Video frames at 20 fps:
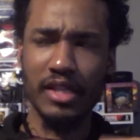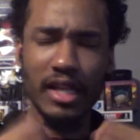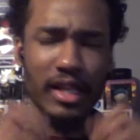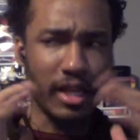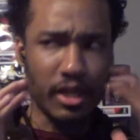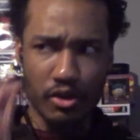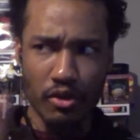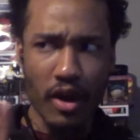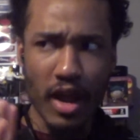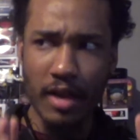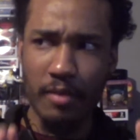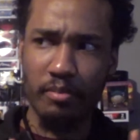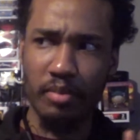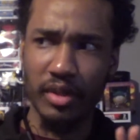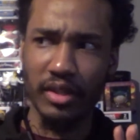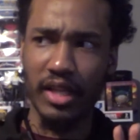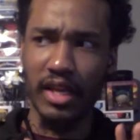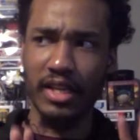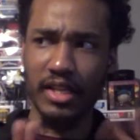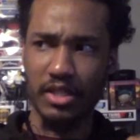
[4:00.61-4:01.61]
not like crack,
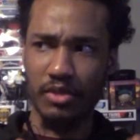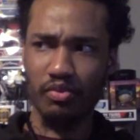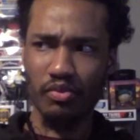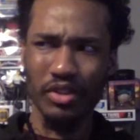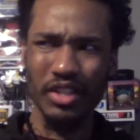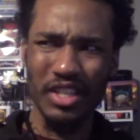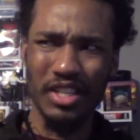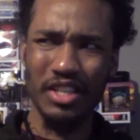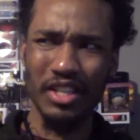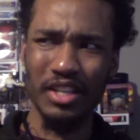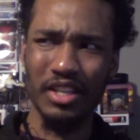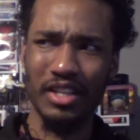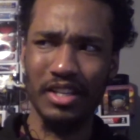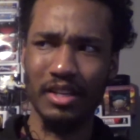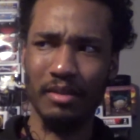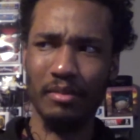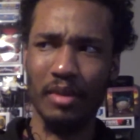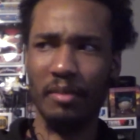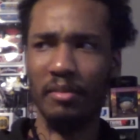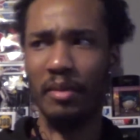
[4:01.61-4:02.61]
but like it's really good, and
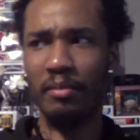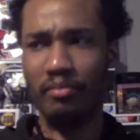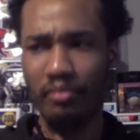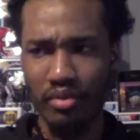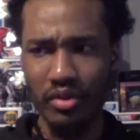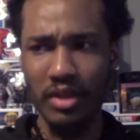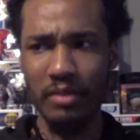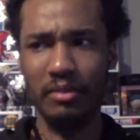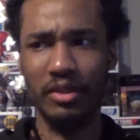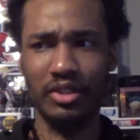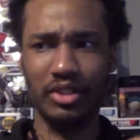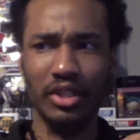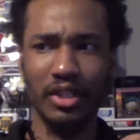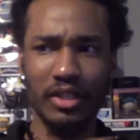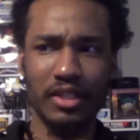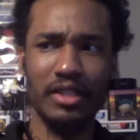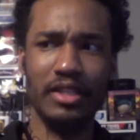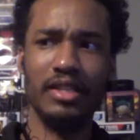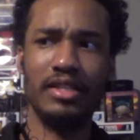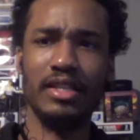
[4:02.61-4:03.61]
I'm pretty much
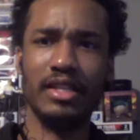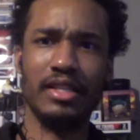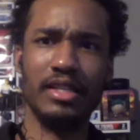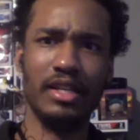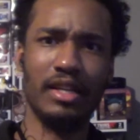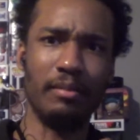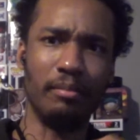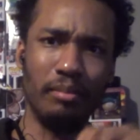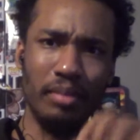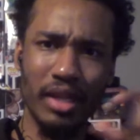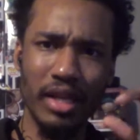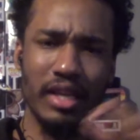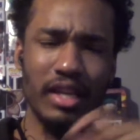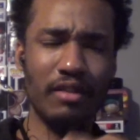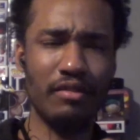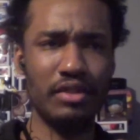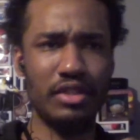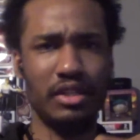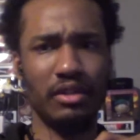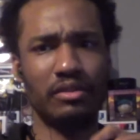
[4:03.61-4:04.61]
hooked and addicted. I'm playing
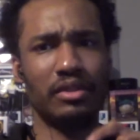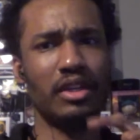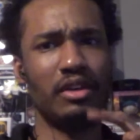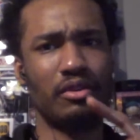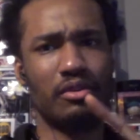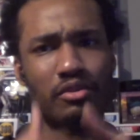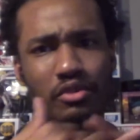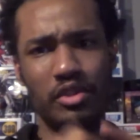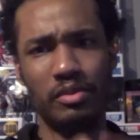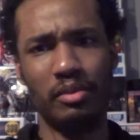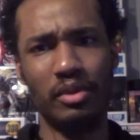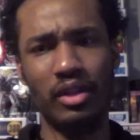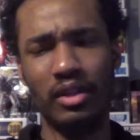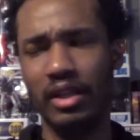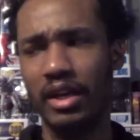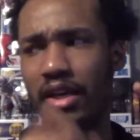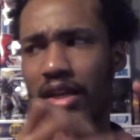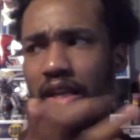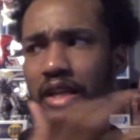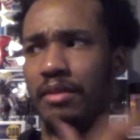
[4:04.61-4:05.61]
every single day on Crucible
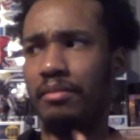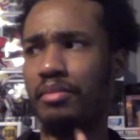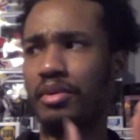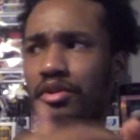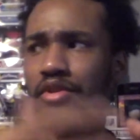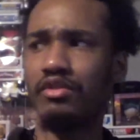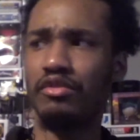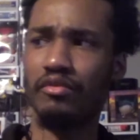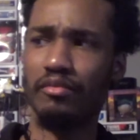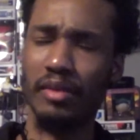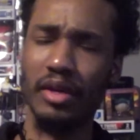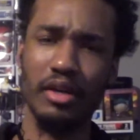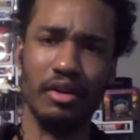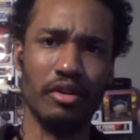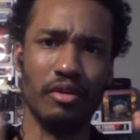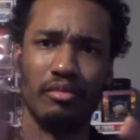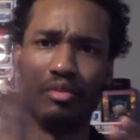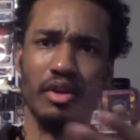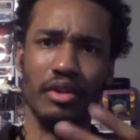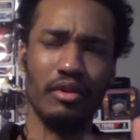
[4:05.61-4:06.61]
Online and in person with my
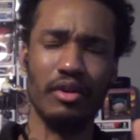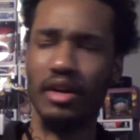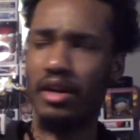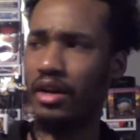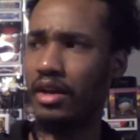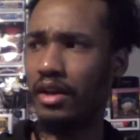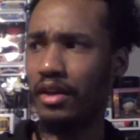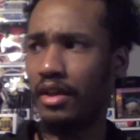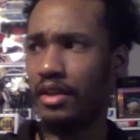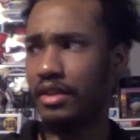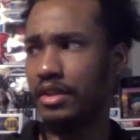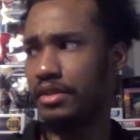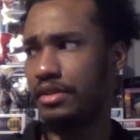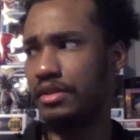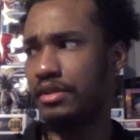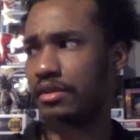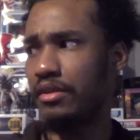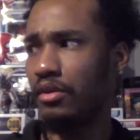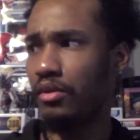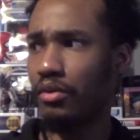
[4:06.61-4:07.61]
younger brother at
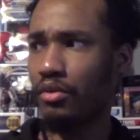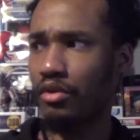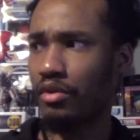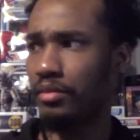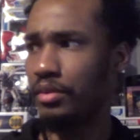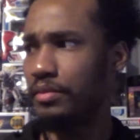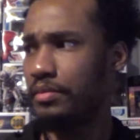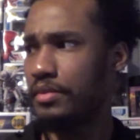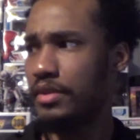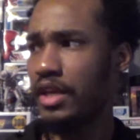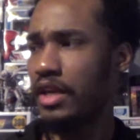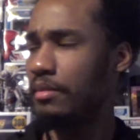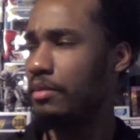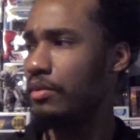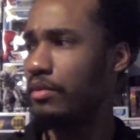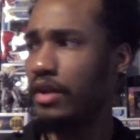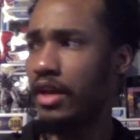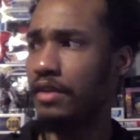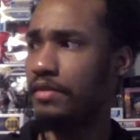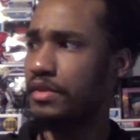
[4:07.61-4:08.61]
this horrible table
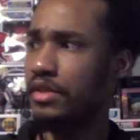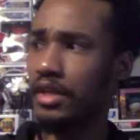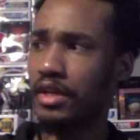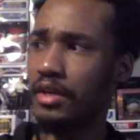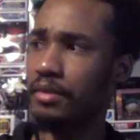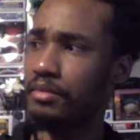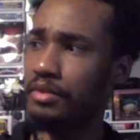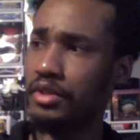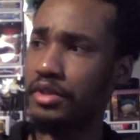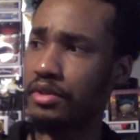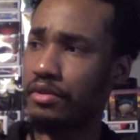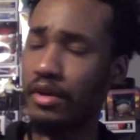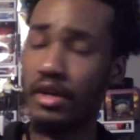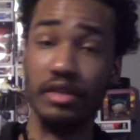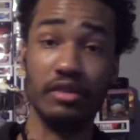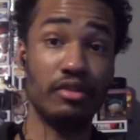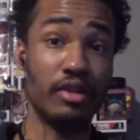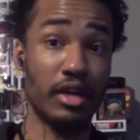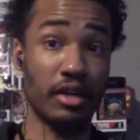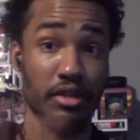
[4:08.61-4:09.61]
we have set up. Jesus
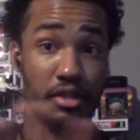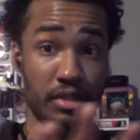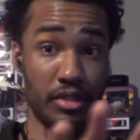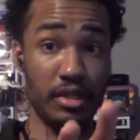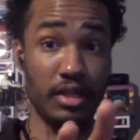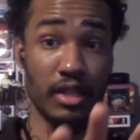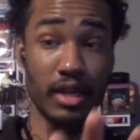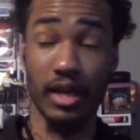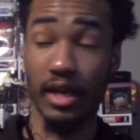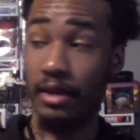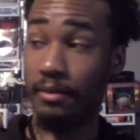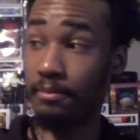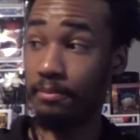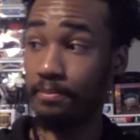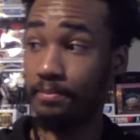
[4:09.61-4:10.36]
Christ, you're not going to see that.